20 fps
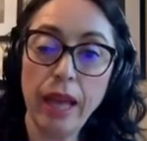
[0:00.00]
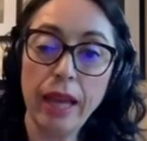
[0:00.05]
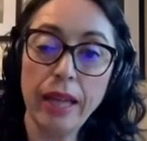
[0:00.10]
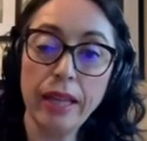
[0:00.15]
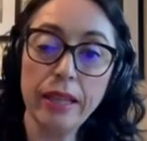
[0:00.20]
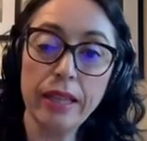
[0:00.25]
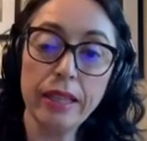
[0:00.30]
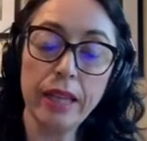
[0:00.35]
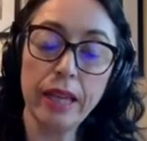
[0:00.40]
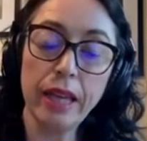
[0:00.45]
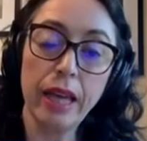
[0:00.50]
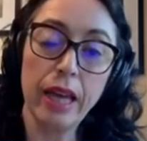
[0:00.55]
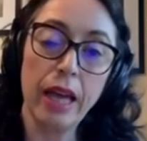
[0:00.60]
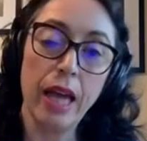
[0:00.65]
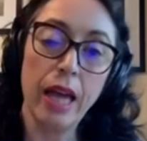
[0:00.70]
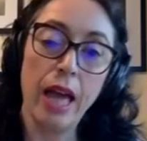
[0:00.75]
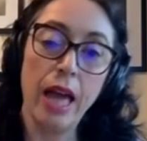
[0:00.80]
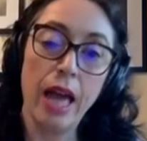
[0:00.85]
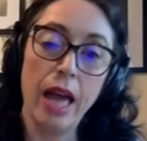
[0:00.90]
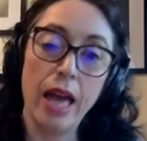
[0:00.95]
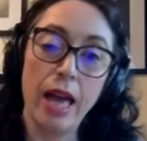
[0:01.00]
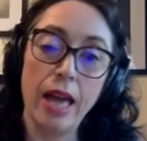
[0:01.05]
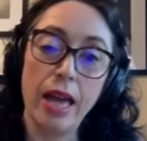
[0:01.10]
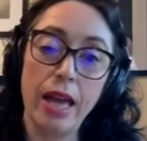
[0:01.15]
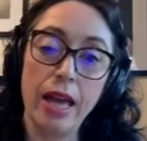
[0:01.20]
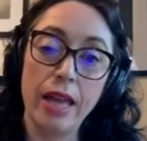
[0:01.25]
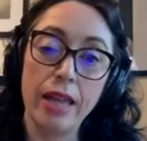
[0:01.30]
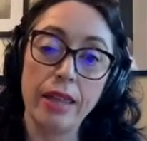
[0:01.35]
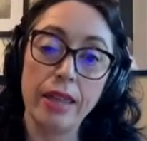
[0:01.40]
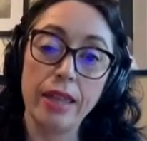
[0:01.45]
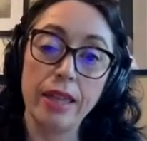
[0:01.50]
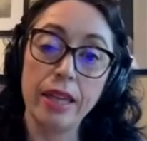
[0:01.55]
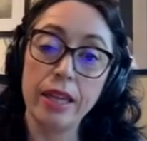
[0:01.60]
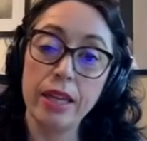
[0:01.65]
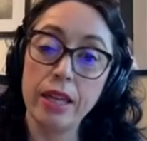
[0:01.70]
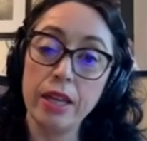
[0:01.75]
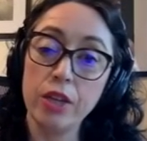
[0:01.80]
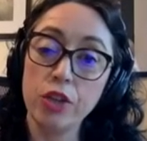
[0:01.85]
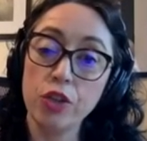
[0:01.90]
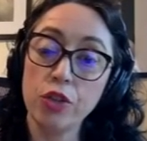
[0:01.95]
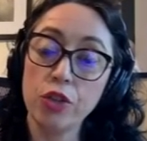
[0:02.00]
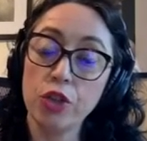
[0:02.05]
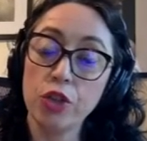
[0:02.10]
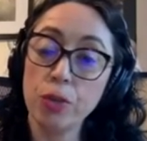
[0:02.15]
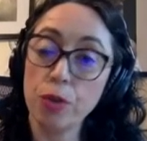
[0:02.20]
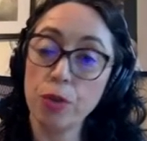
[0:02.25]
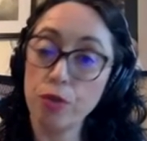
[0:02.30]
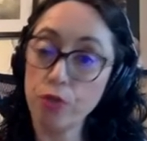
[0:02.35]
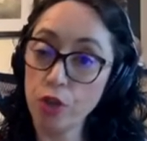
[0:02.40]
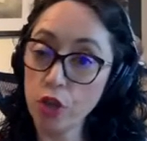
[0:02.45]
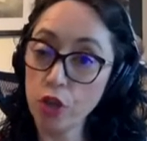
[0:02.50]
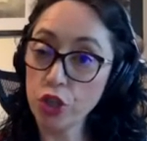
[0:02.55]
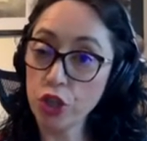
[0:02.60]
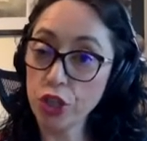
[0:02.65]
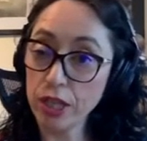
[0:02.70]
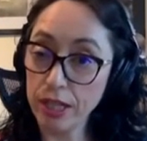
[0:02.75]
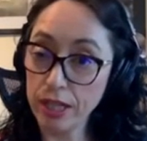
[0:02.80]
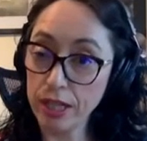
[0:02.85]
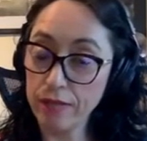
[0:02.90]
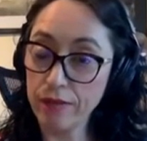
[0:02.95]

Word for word: And uh, the geomorphological